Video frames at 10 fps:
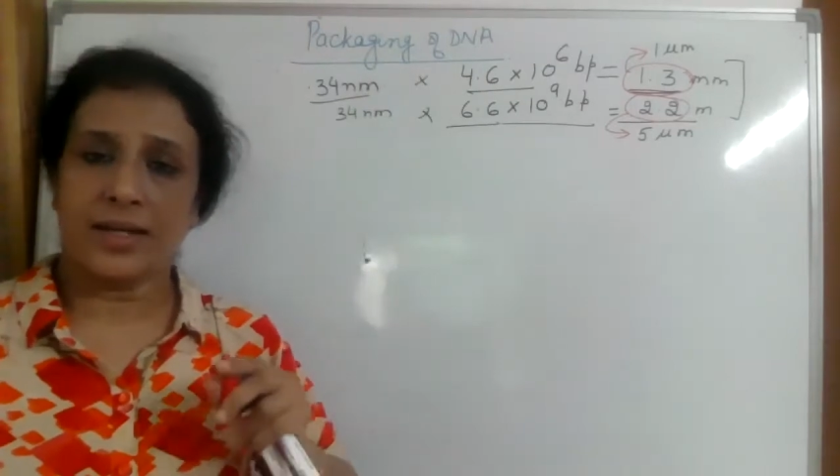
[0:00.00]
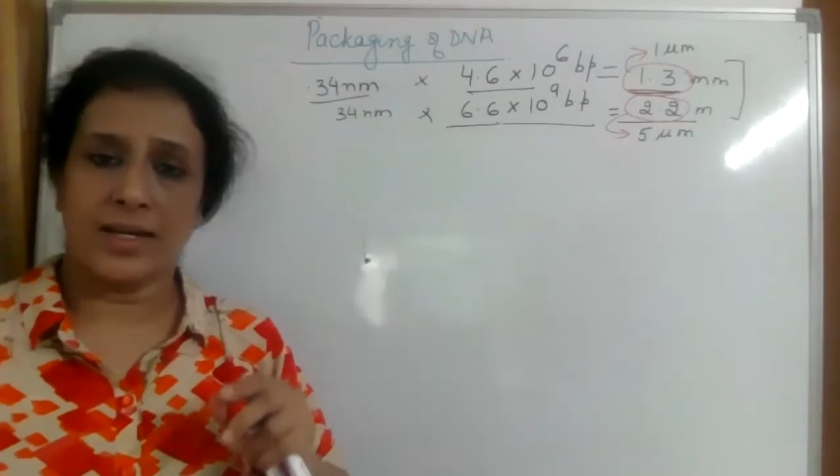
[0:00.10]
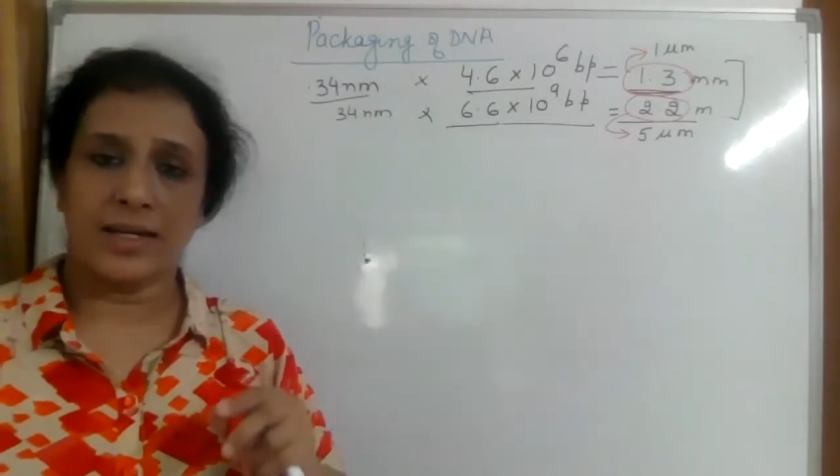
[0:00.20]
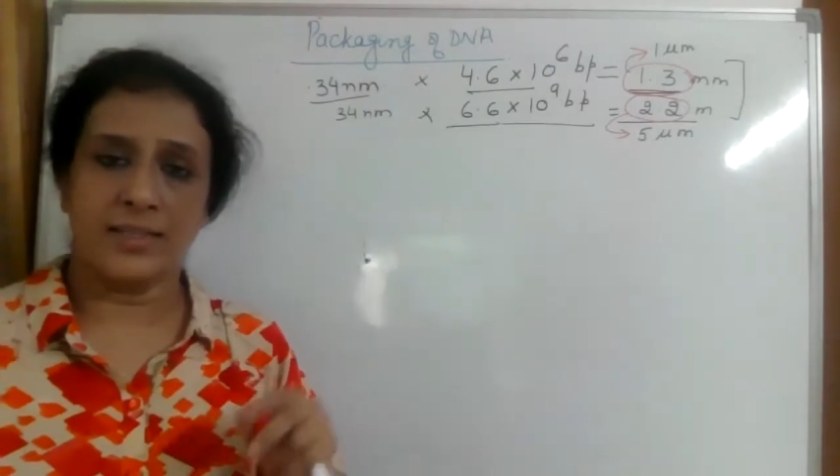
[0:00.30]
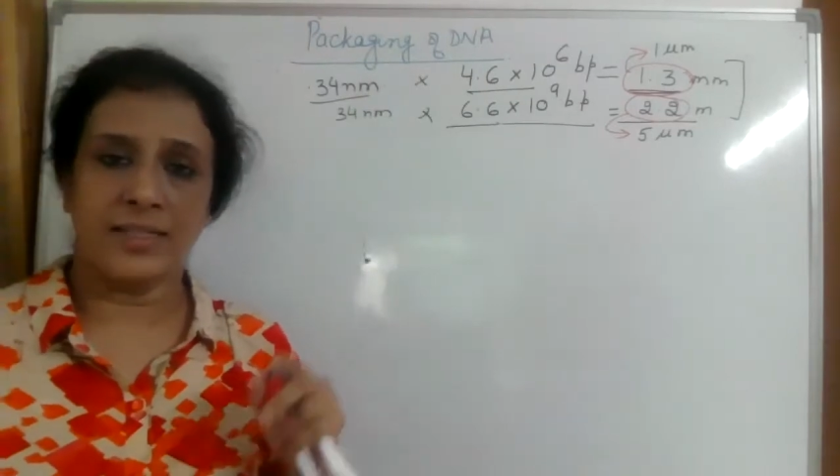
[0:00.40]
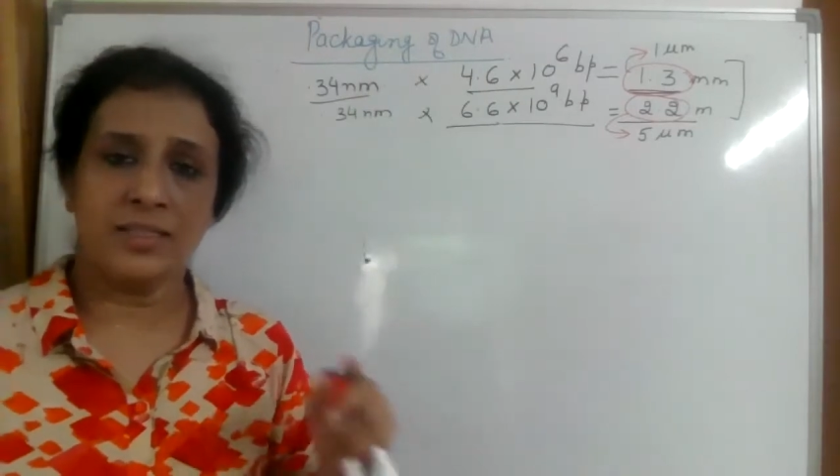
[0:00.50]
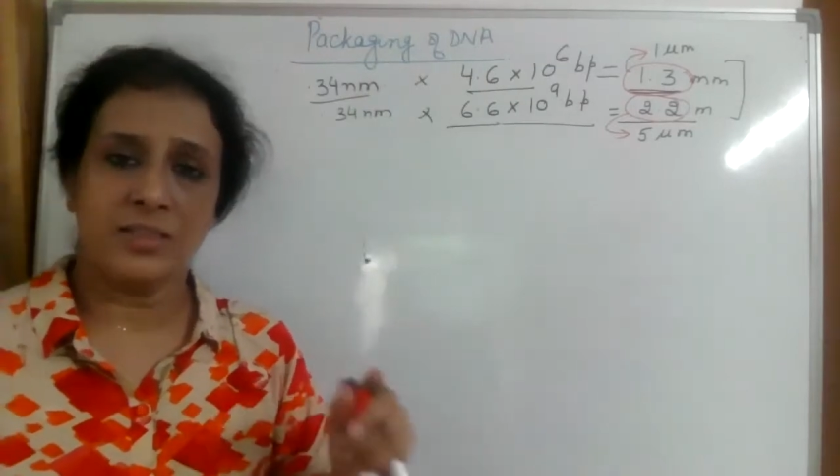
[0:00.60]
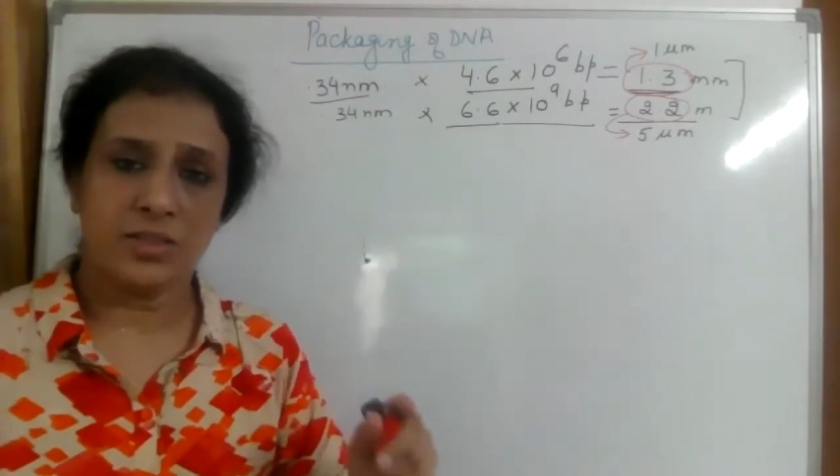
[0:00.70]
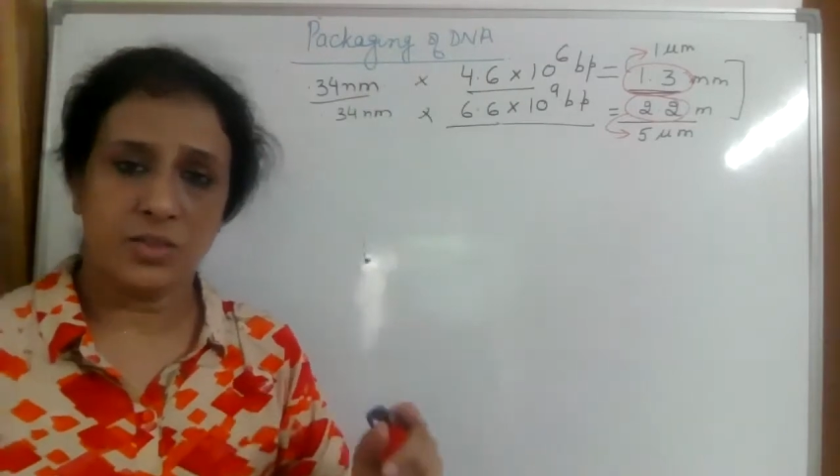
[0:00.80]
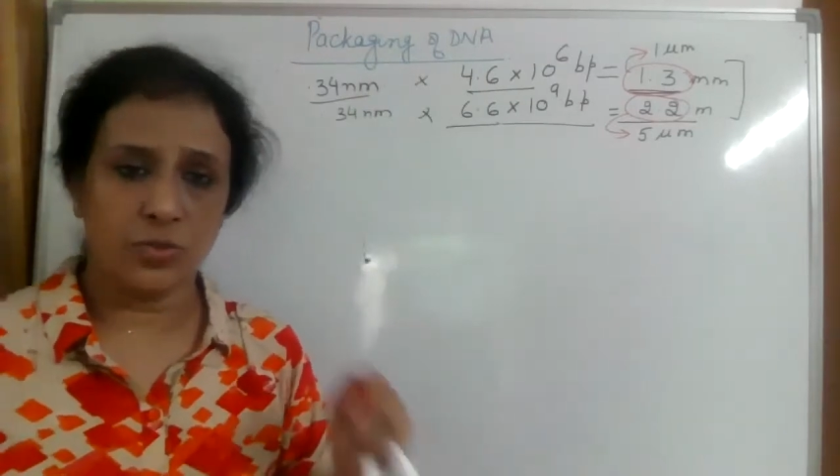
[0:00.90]
and in
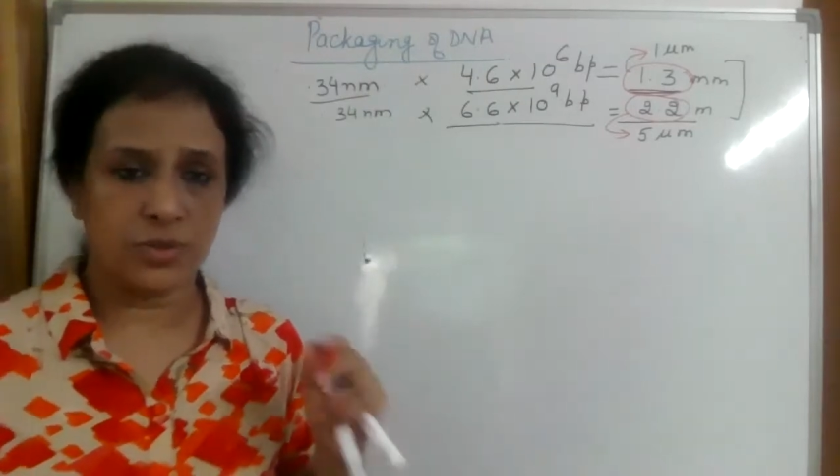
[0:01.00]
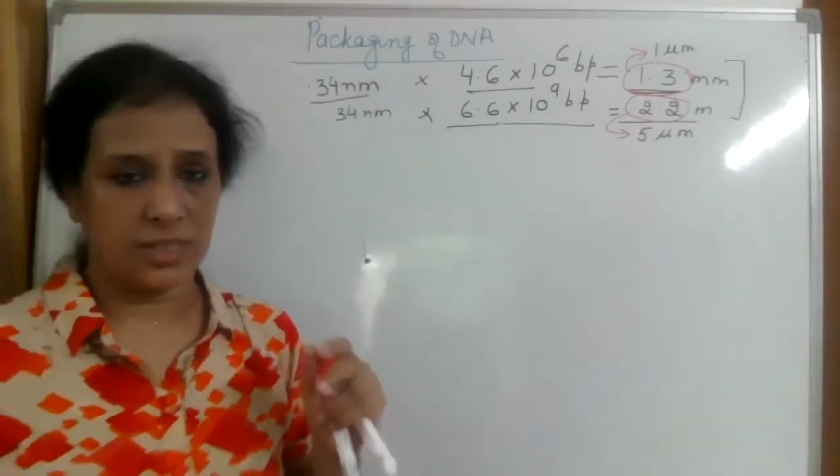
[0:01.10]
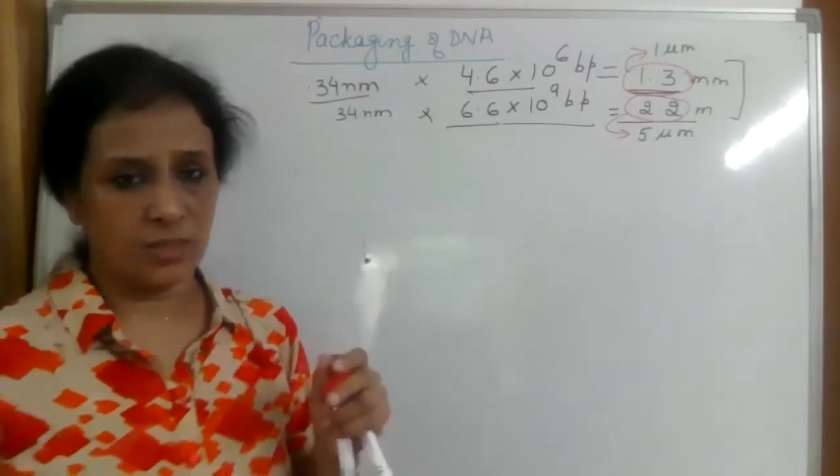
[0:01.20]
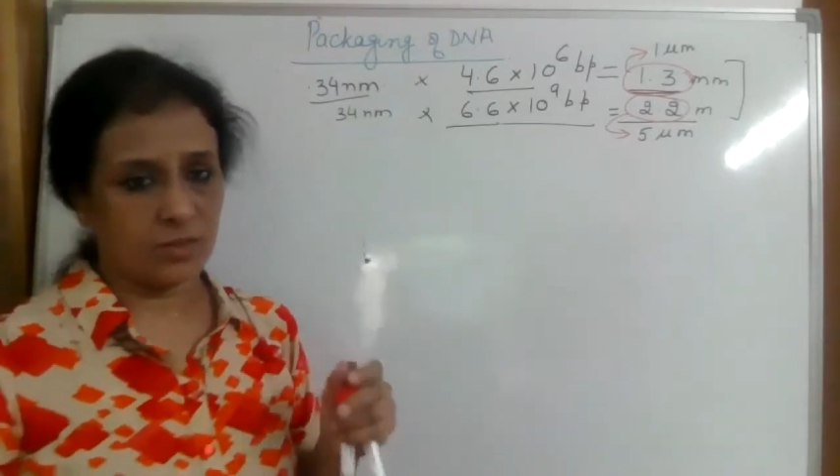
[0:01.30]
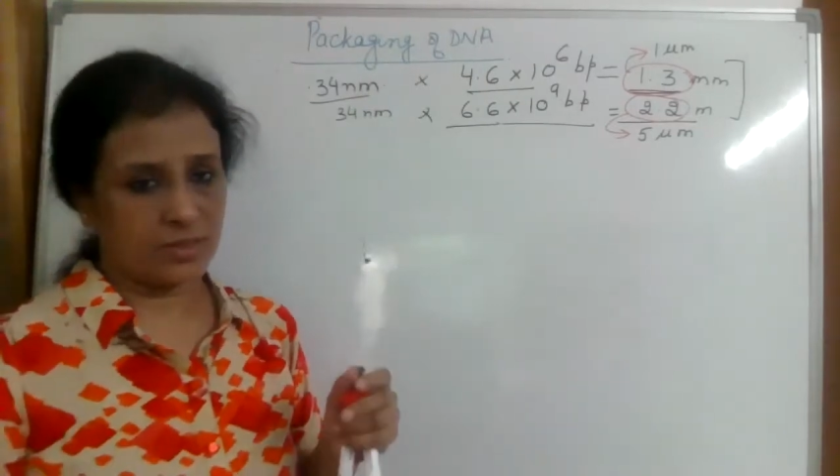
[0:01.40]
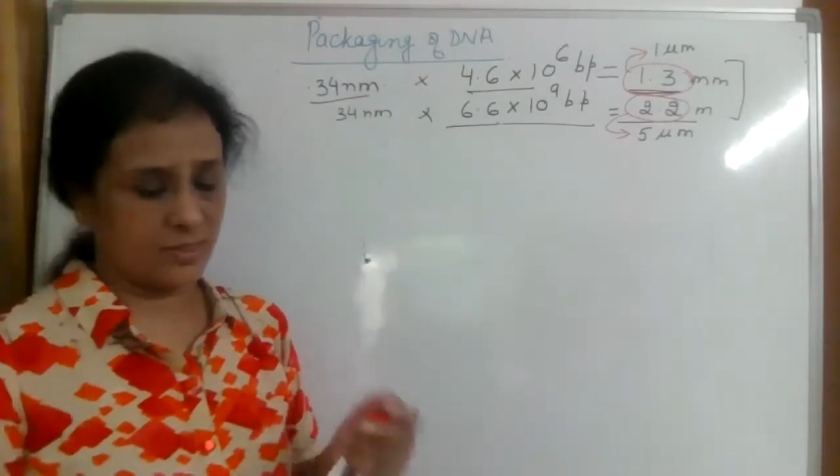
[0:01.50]
eukaryote.